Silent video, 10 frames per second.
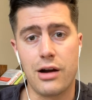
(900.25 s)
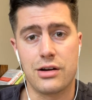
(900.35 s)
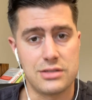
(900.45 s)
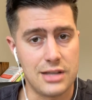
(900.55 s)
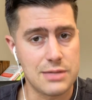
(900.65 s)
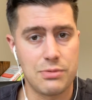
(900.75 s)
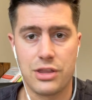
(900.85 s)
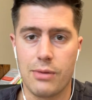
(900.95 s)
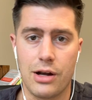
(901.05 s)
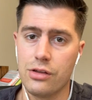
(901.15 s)
because next
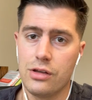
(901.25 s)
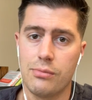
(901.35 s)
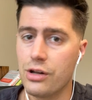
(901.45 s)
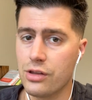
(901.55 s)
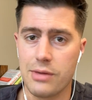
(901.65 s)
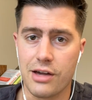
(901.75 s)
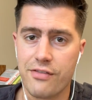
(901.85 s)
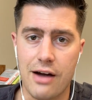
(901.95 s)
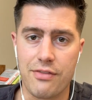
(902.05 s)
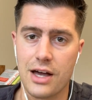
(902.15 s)
month you might you might only make
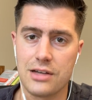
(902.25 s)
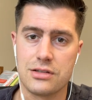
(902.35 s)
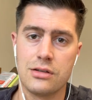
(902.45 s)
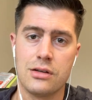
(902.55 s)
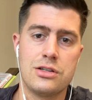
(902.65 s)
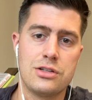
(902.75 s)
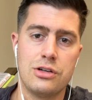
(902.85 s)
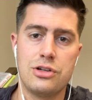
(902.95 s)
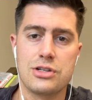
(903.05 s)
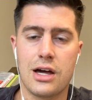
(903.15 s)
5,000. So
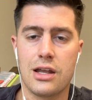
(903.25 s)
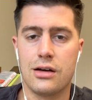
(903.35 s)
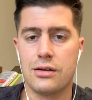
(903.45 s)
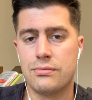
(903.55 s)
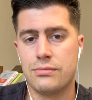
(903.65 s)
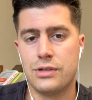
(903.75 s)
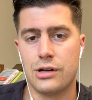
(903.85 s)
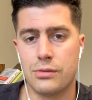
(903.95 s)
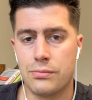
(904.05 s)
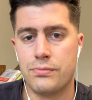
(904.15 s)
you just got to, you
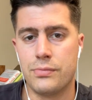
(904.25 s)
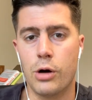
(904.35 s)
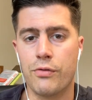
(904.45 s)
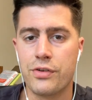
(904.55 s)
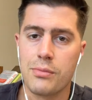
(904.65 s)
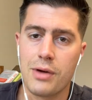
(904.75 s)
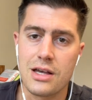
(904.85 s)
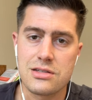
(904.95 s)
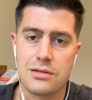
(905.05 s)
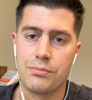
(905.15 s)
know, hope for the
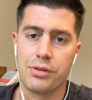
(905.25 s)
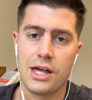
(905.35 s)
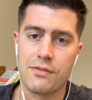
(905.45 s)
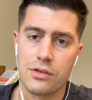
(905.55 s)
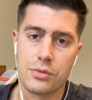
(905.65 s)
best and plan for the